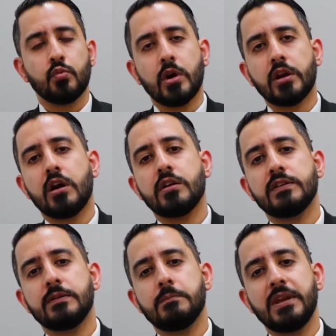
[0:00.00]
what
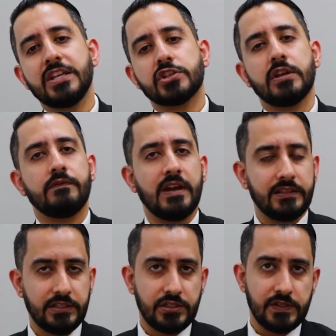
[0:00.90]
are the major
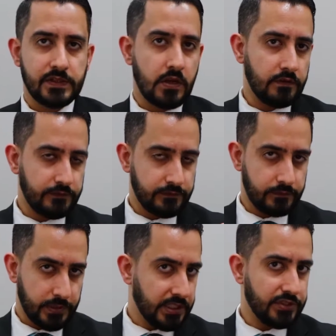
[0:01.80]
advantages
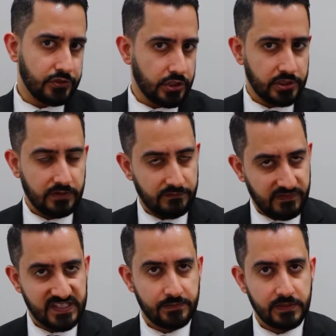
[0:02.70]
of pre-construction
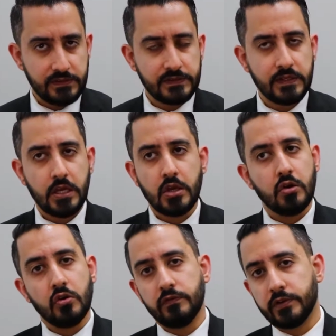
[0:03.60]
investments
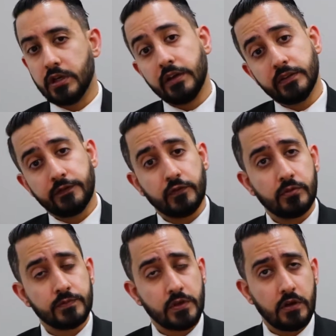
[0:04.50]
over other
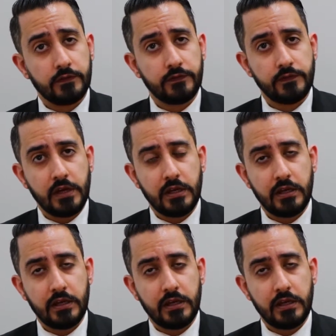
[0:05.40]
forms of